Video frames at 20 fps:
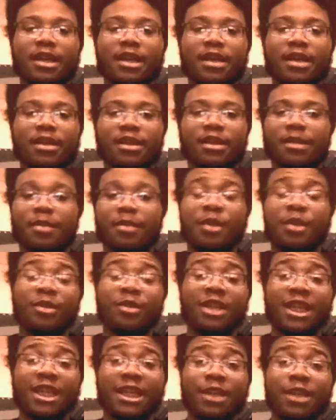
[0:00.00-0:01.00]
The
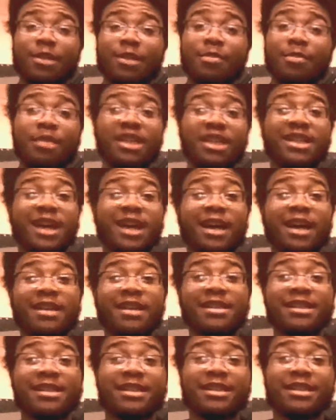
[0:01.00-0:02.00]
community could be
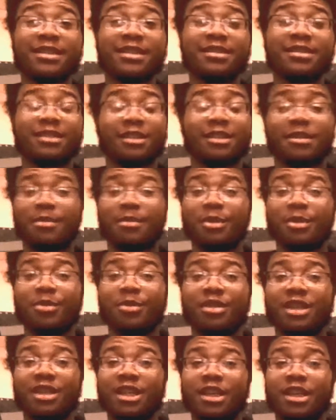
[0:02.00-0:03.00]
toxic. The
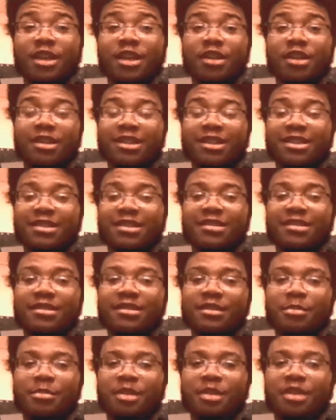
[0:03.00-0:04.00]
community could
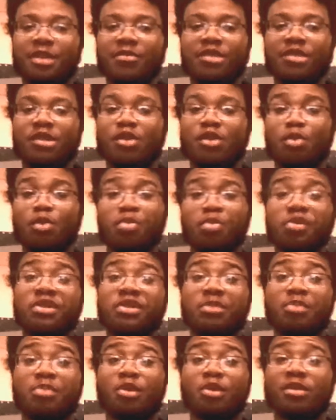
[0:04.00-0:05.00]
be super
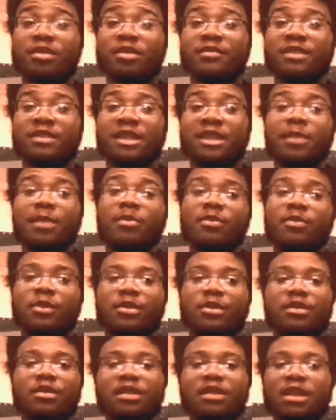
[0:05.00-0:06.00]
supportive and
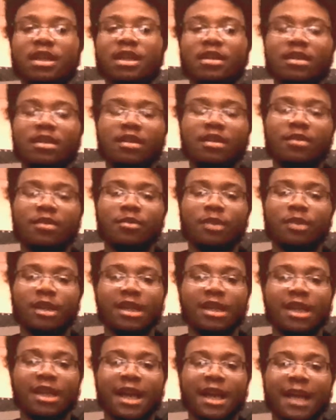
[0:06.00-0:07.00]
helpful.
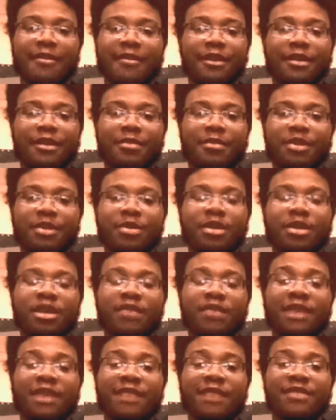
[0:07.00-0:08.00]
The community
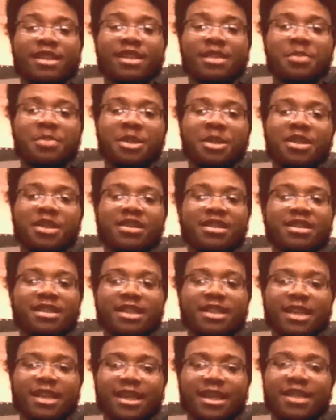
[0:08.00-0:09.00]
I've experienced
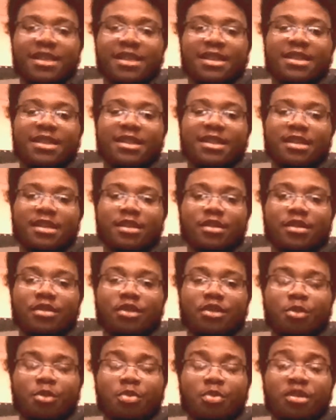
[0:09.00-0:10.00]
is
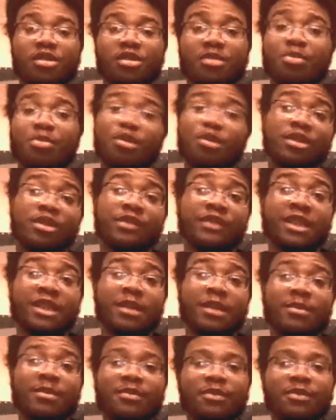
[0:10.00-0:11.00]
super supportive and
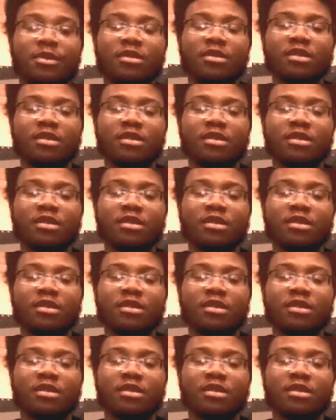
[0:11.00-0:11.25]
helpful.